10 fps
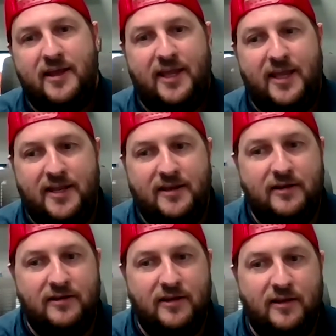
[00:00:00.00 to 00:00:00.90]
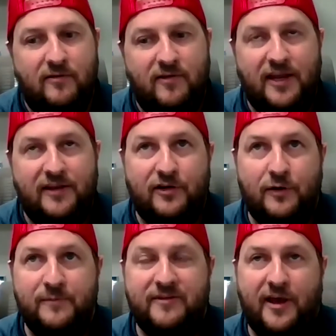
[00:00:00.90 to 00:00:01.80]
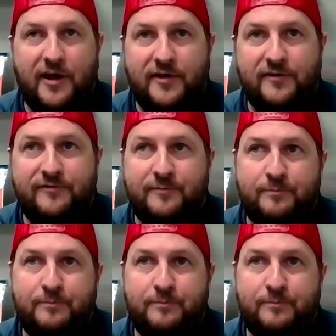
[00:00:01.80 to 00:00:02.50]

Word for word: And in terms of